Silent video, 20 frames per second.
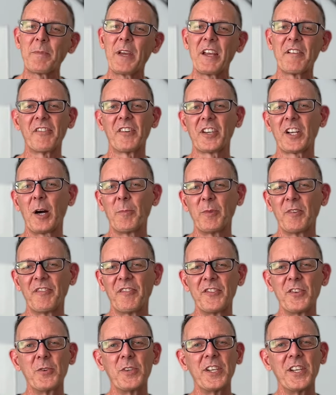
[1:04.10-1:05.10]
pain for a
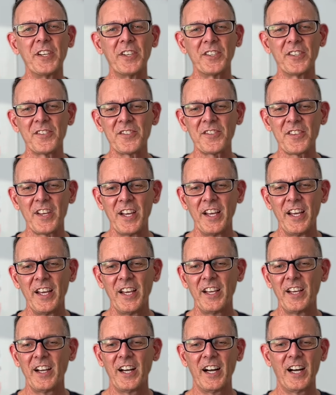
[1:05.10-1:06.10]
few years,
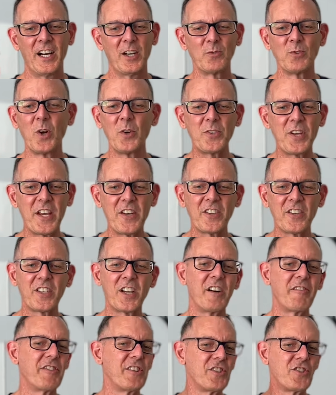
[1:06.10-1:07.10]
rotator
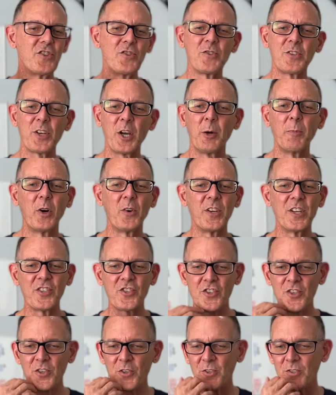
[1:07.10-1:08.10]
cuff issues, elbow
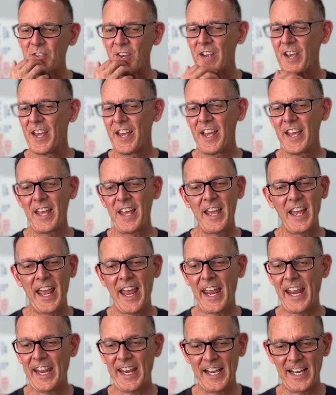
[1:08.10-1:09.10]
issues,
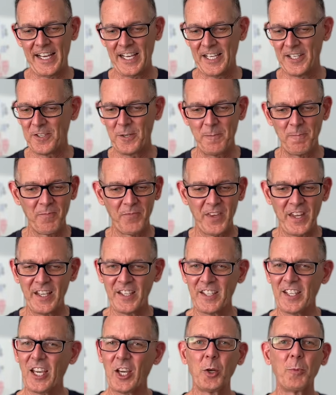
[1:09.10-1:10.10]
and
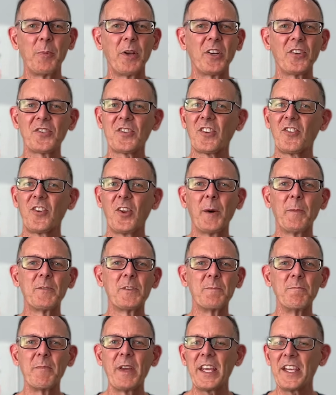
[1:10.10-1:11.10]
kettlebells,
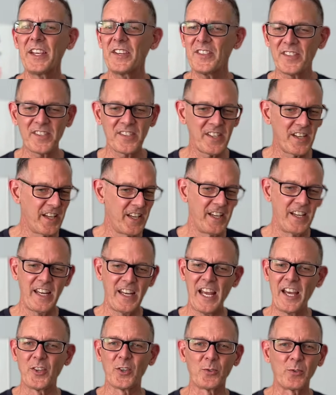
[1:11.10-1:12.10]
clubs, Mace,
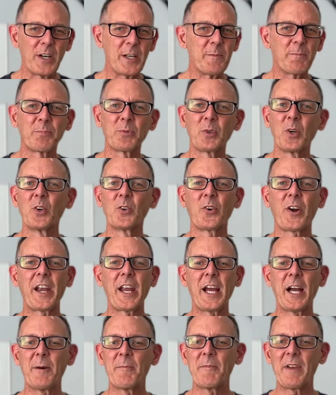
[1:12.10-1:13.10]
and the right
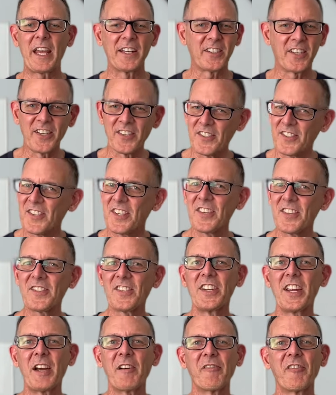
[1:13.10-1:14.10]
program and
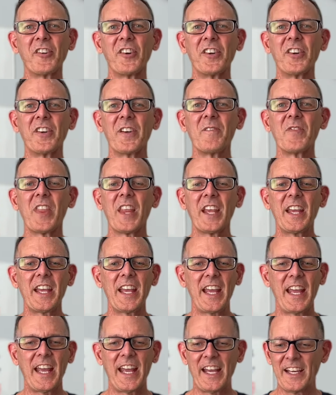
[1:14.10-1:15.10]
consistent effort,
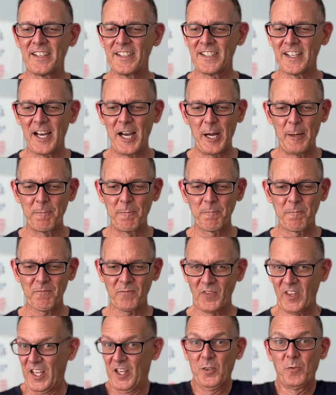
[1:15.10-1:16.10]
and
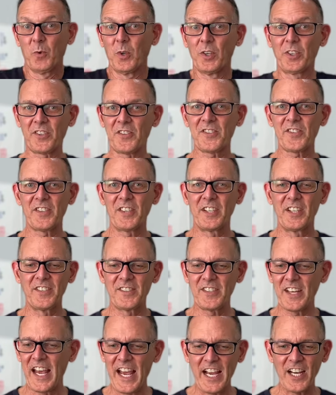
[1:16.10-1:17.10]
it works.
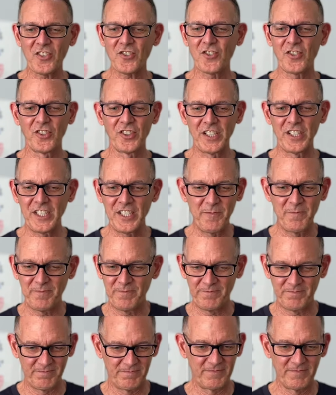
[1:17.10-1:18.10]
It's actually
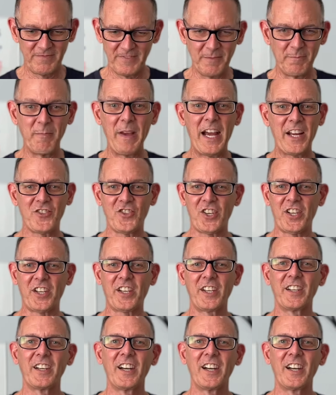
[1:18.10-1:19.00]
magic.